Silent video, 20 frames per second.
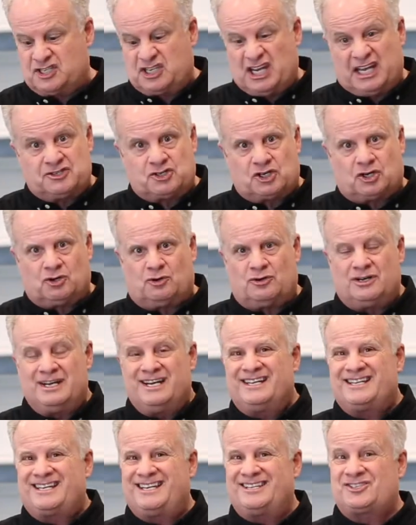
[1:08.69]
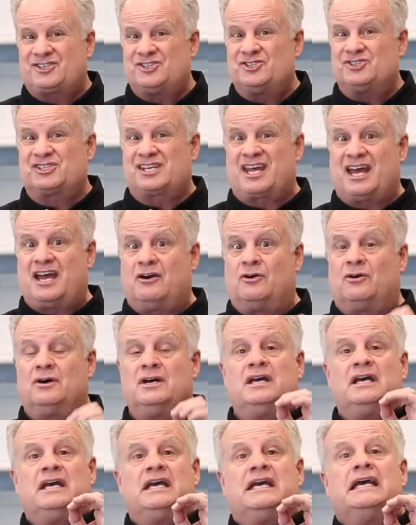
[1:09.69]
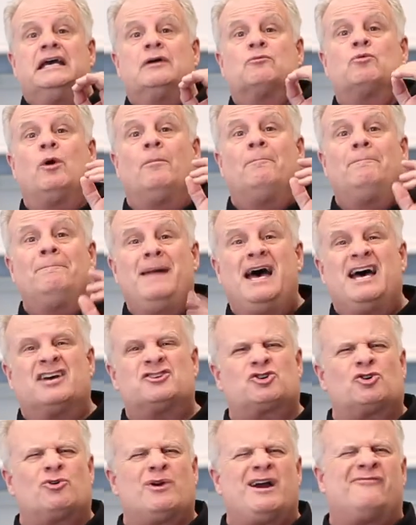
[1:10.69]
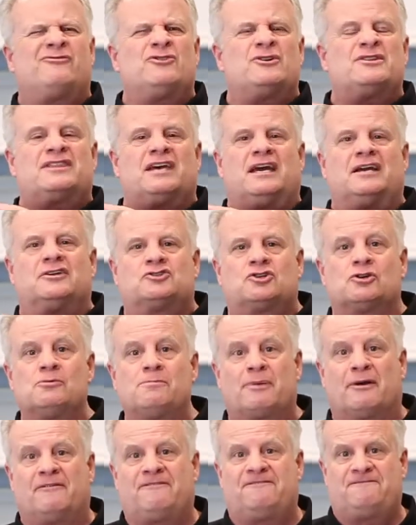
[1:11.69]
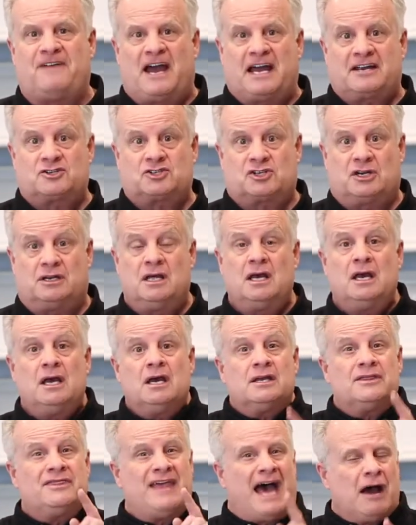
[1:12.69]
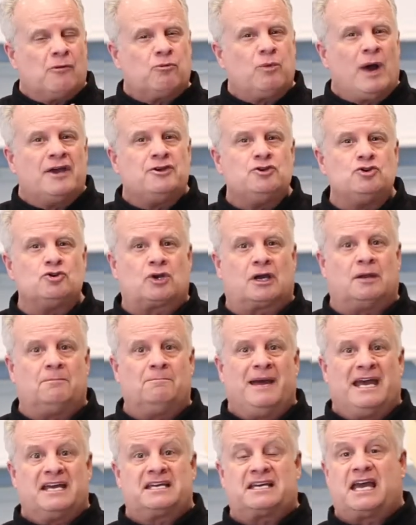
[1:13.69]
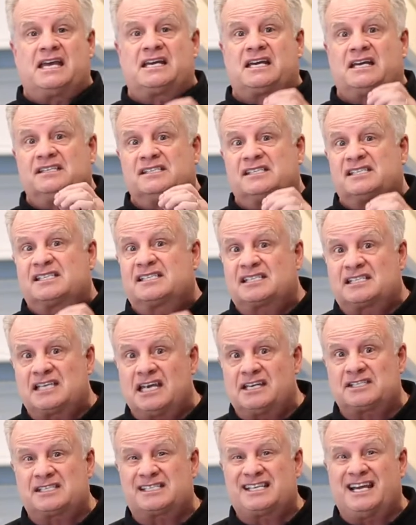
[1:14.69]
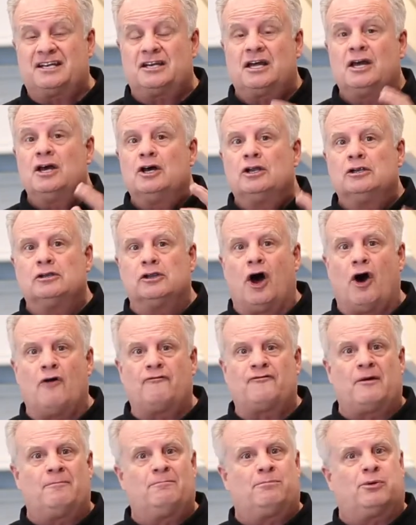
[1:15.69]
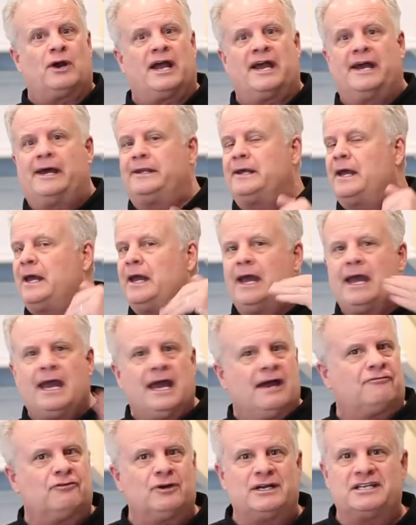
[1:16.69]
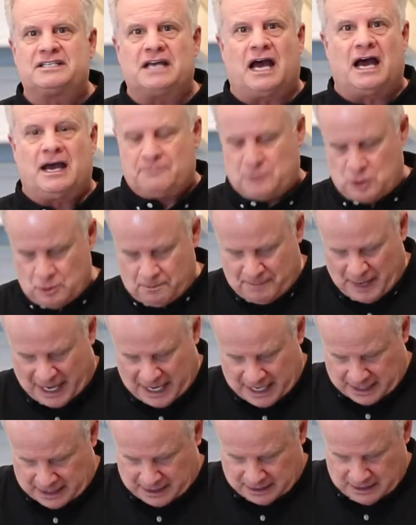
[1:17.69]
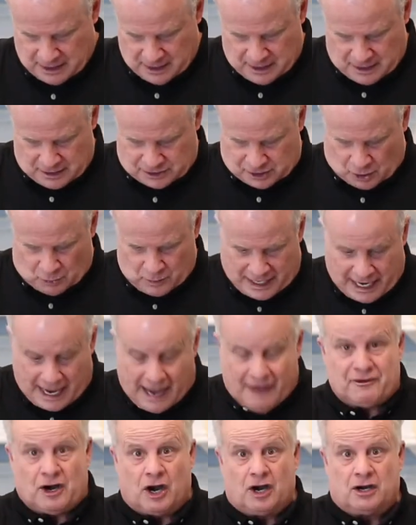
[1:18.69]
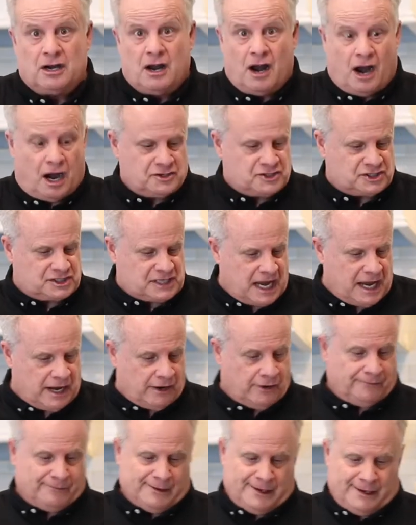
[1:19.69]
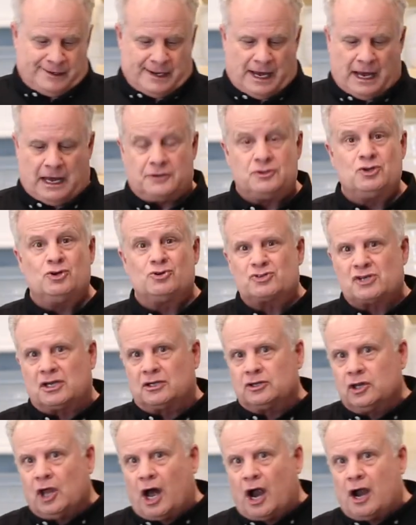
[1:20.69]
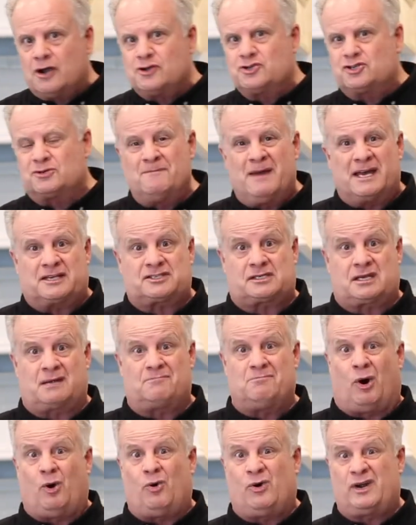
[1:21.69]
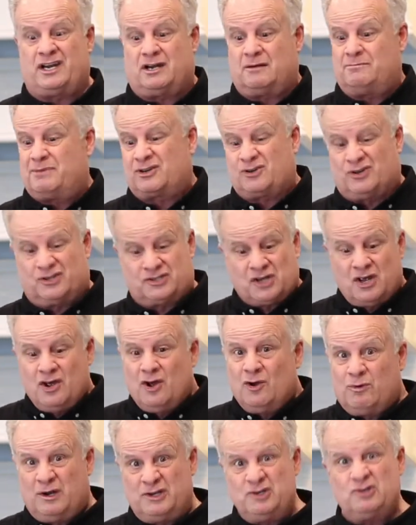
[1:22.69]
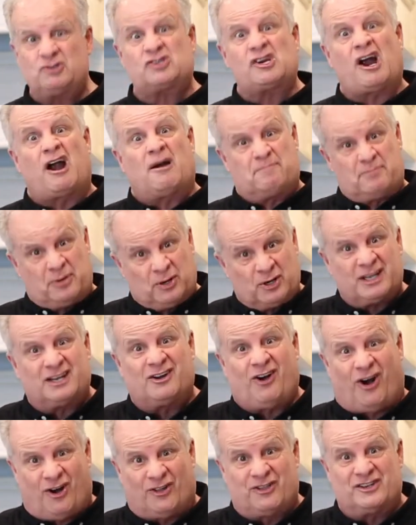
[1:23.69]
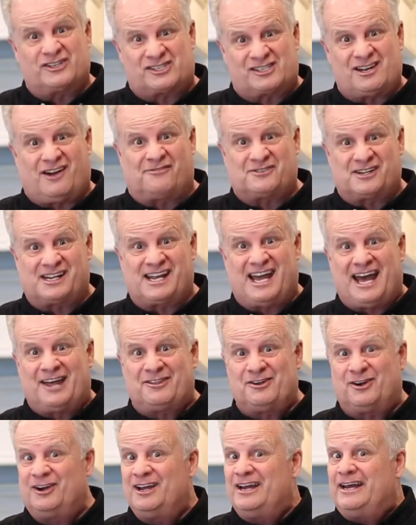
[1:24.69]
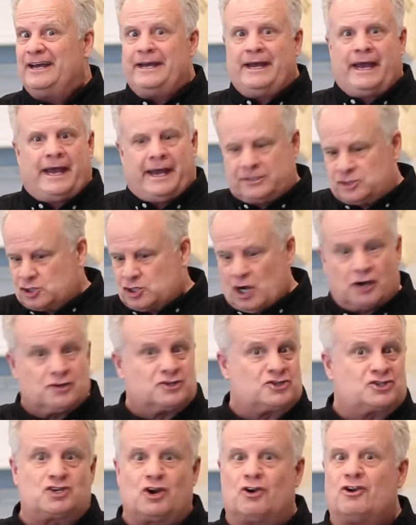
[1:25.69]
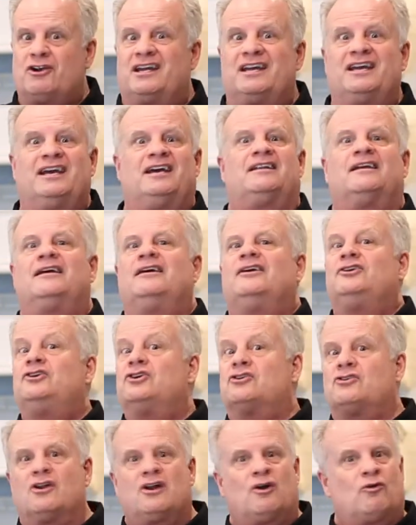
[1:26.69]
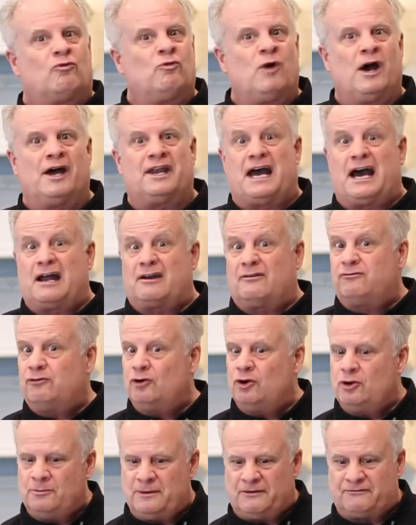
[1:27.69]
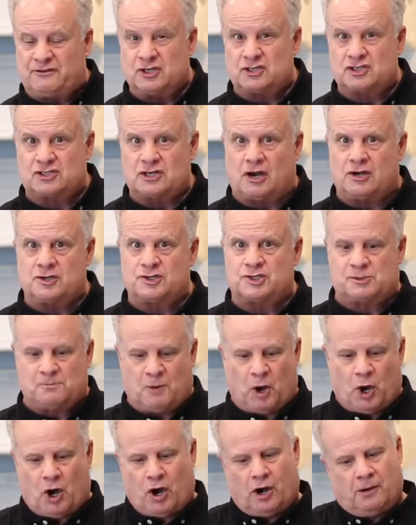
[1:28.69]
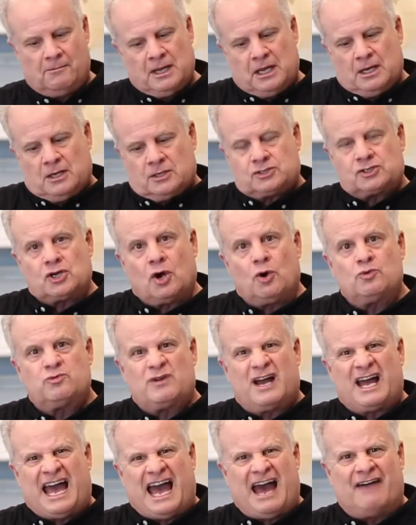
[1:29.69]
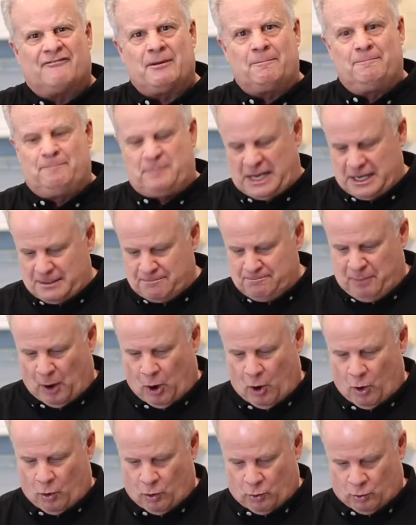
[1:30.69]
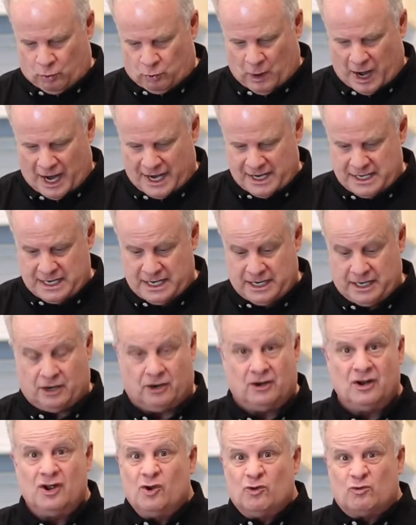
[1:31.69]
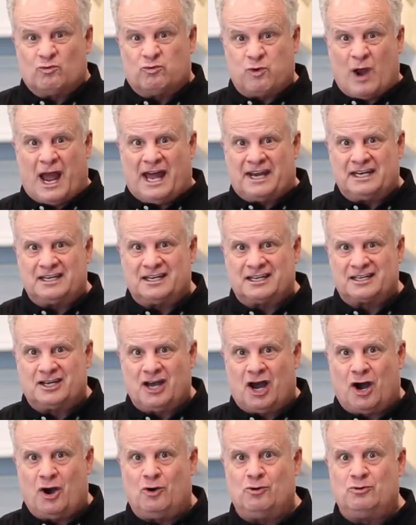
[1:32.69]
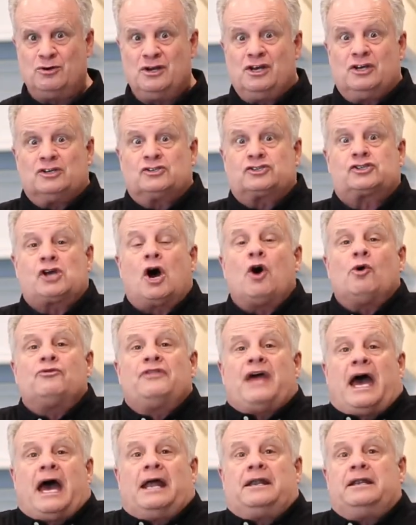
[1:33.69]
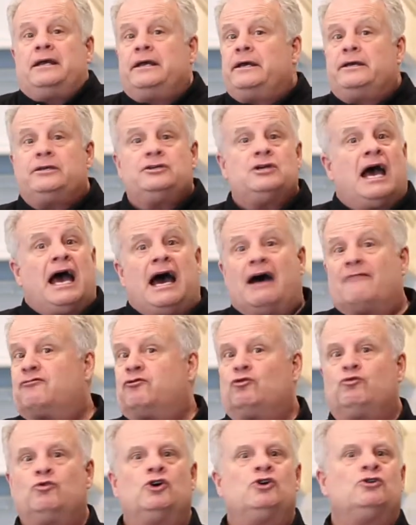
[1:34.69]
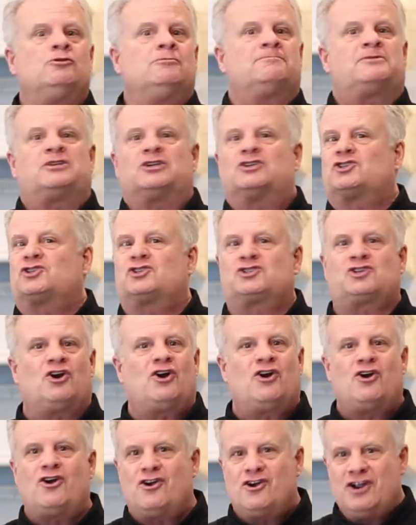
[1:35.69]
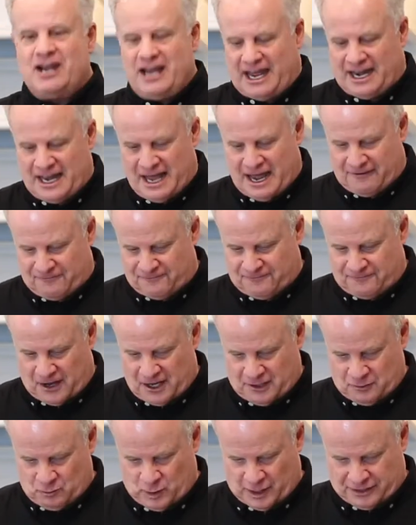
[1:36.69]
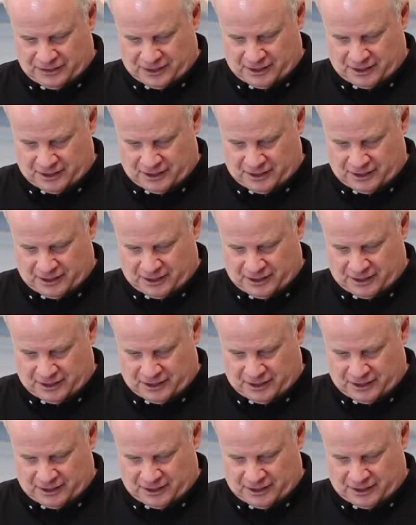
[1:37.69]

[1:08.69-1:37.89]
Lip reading: digital kitchen scale. It will measure everything to perfection. That way you can make a consistent loaf of bread every time you bake. So we have our scale. Now I use a large mixing bowl here because when you start putting all this stuff together and start stirring it, you're going to run out of room if you start small. So have a big bowl right here ready to go so that you have room to stir and have fun with